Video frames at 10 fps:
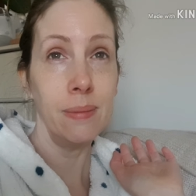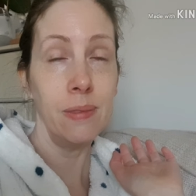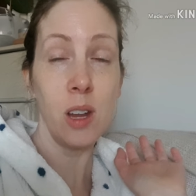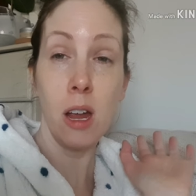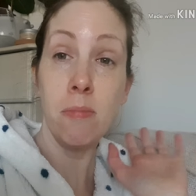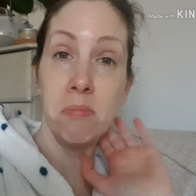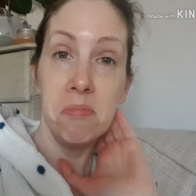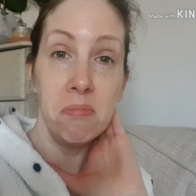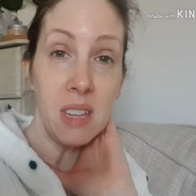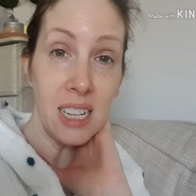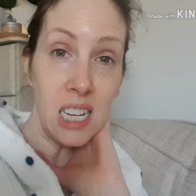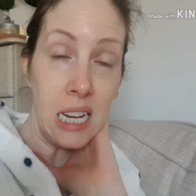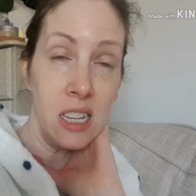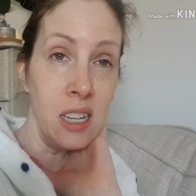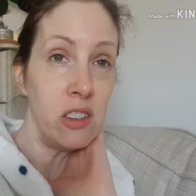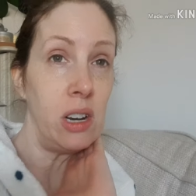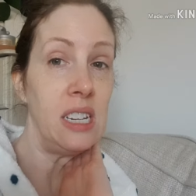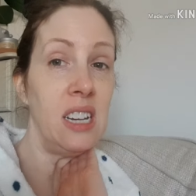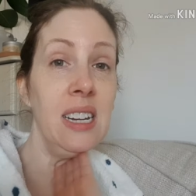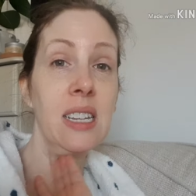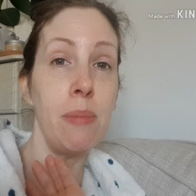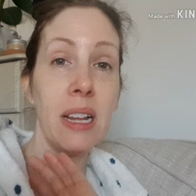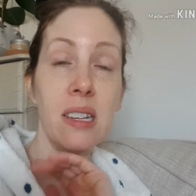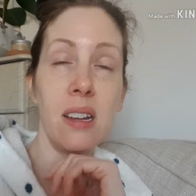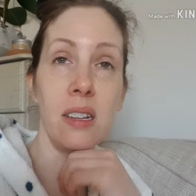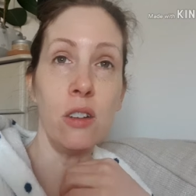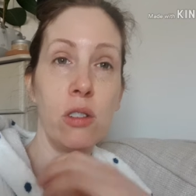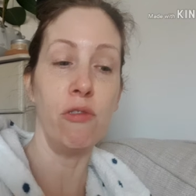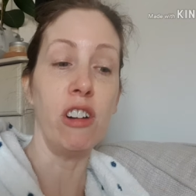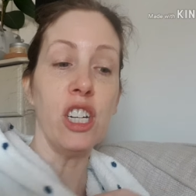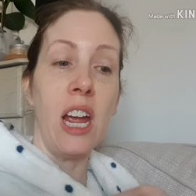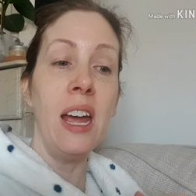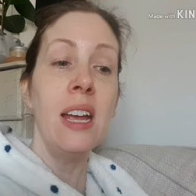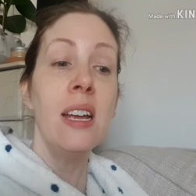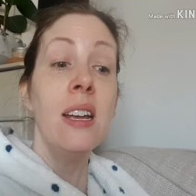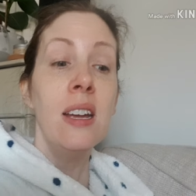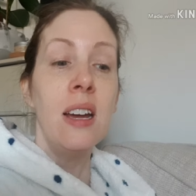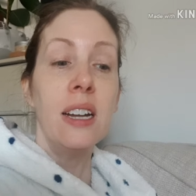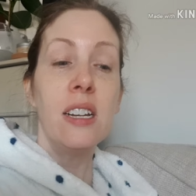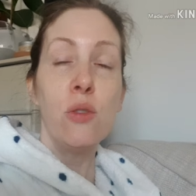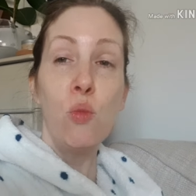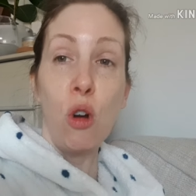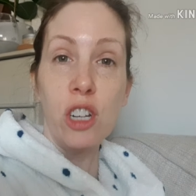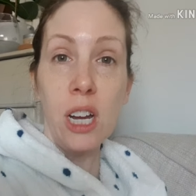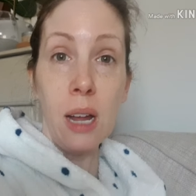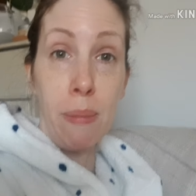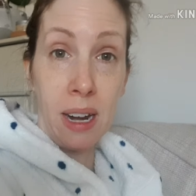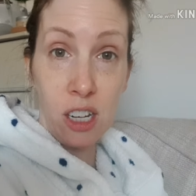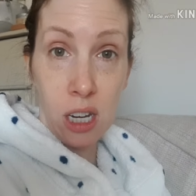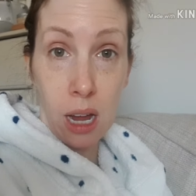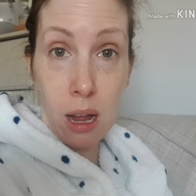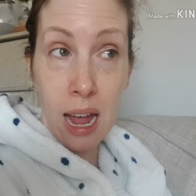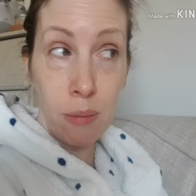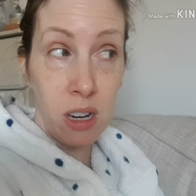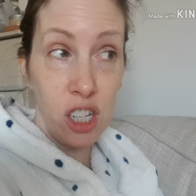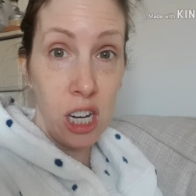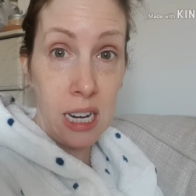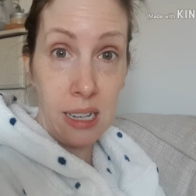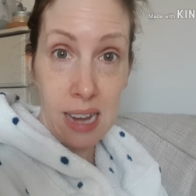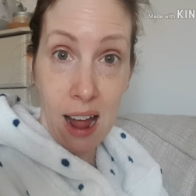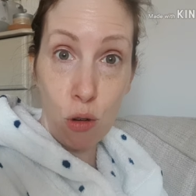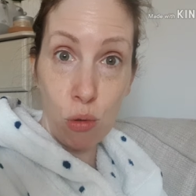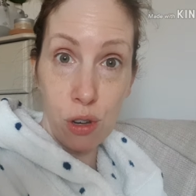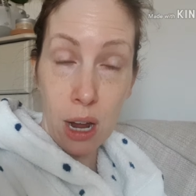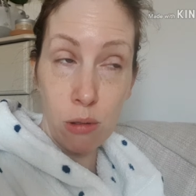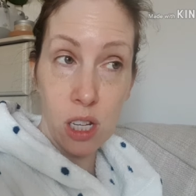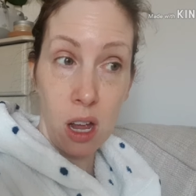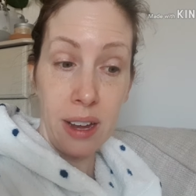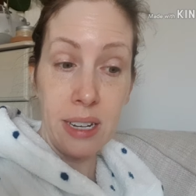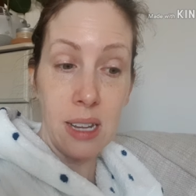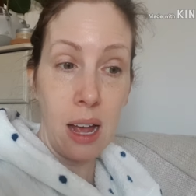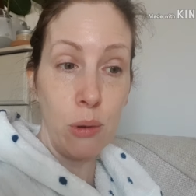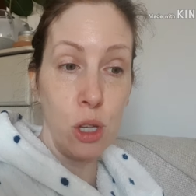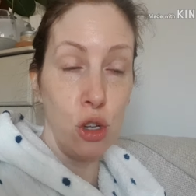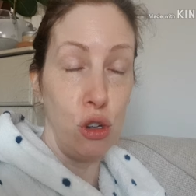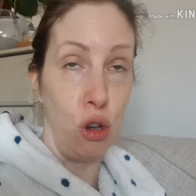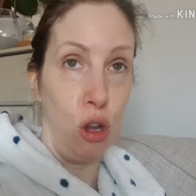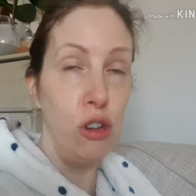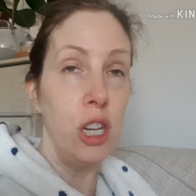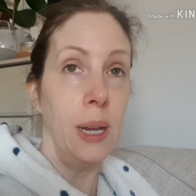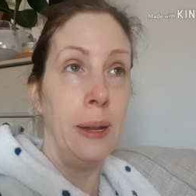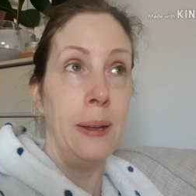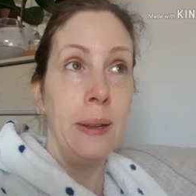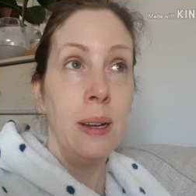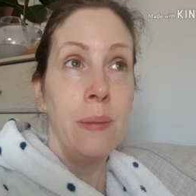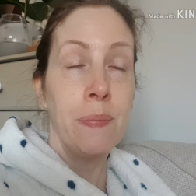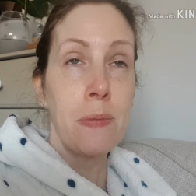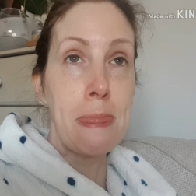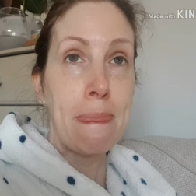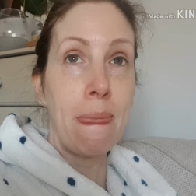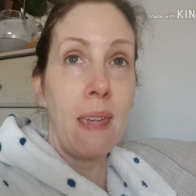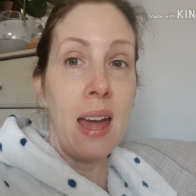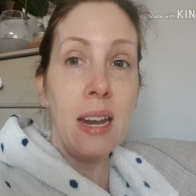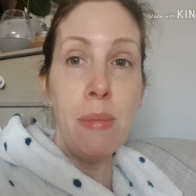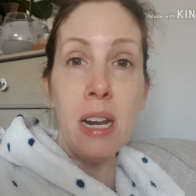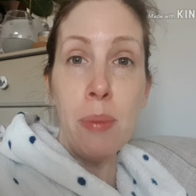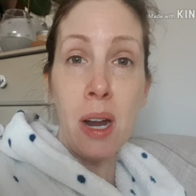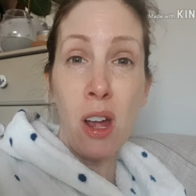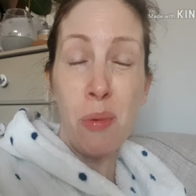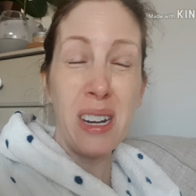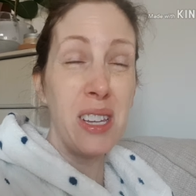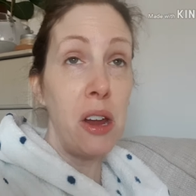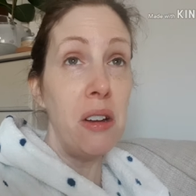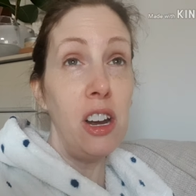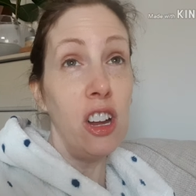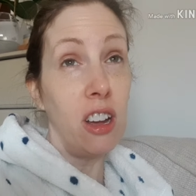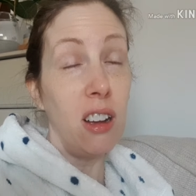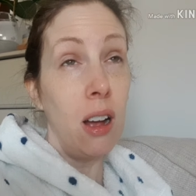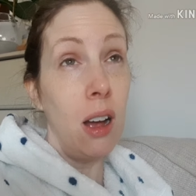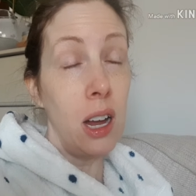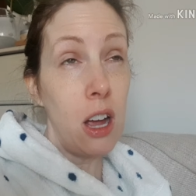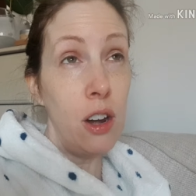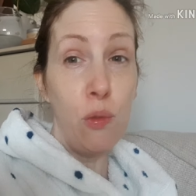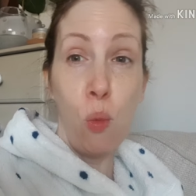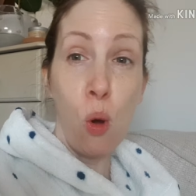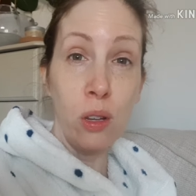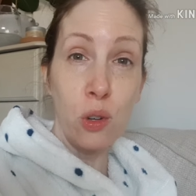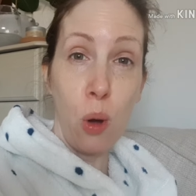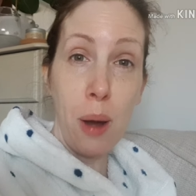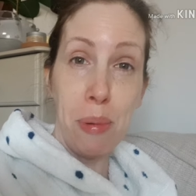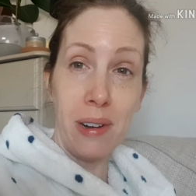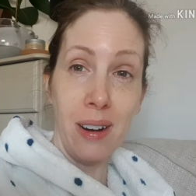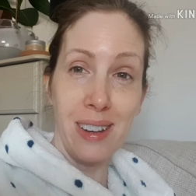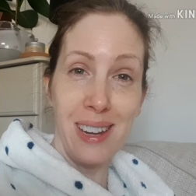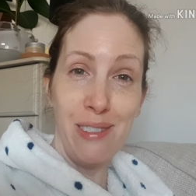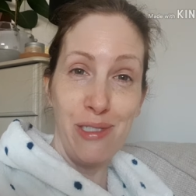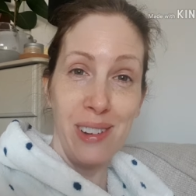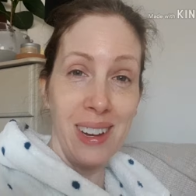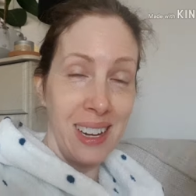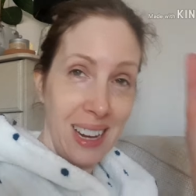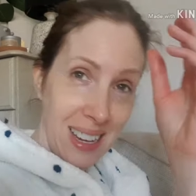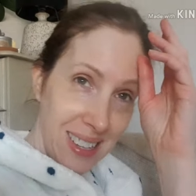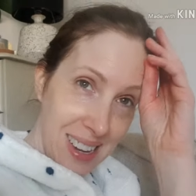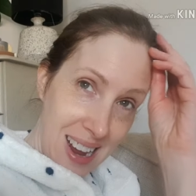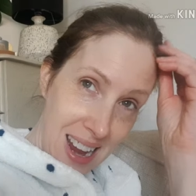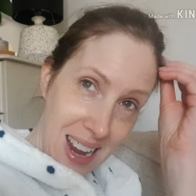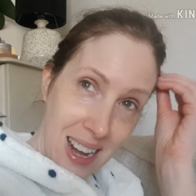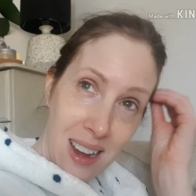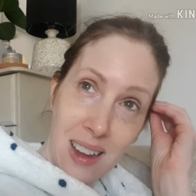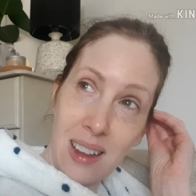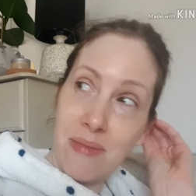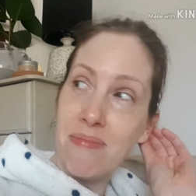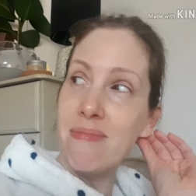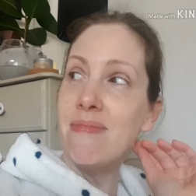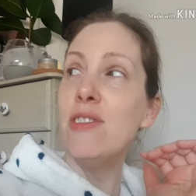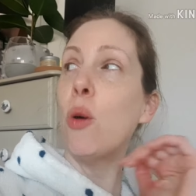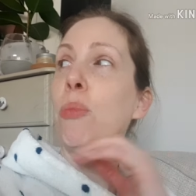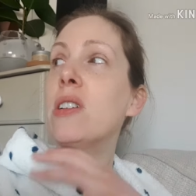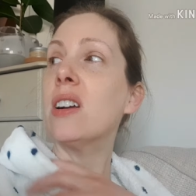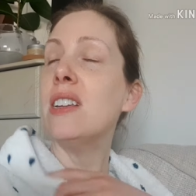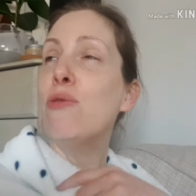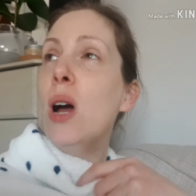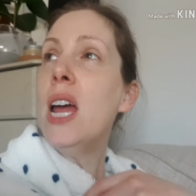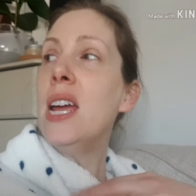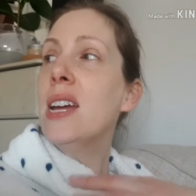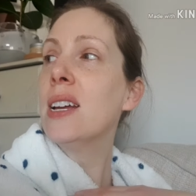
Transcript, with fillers: So that's decent. So at least I did some exercise and got some fresh air. I did some washing and managed to hang my sheets out outside. So that was good. And I made a banana bread. So look, I kind of was quite productive yesterday in a non-productive way.